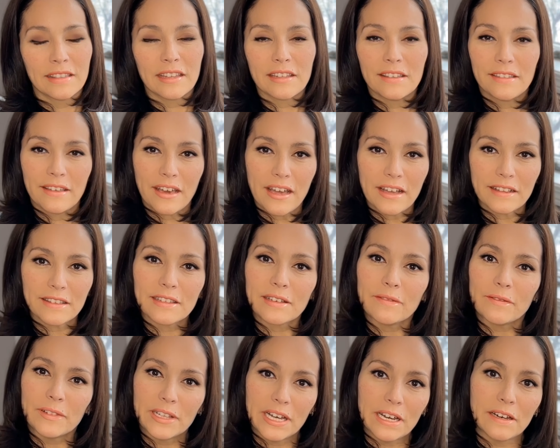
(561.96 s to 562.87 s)
The
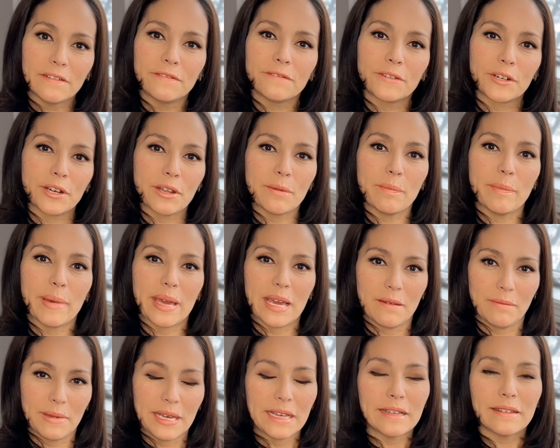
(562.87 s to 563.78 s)
thoughts of love for your
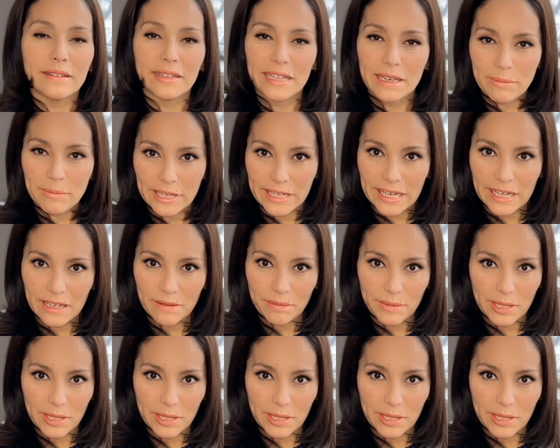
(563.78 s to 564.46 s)
baby stimulate